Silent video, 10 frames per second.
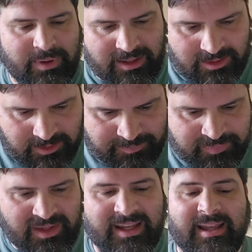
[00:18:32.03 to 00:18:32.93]
Well,
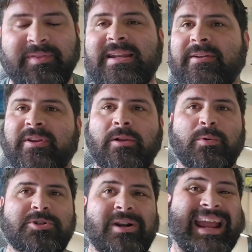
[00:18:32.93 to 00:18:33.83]
again, the Def Killer
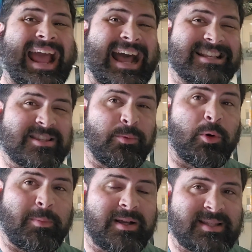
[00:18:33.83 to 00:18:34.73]
War Trike has the
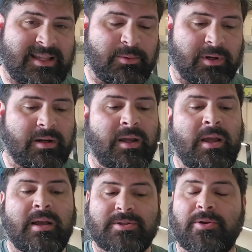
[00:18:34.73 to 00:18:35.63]
war boss keyword,
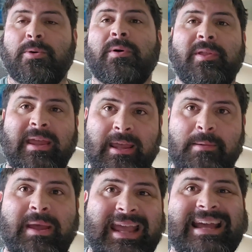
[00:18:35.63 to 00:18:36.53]
so
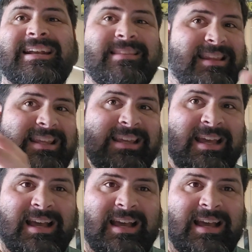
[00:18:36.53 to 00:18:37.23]
him and the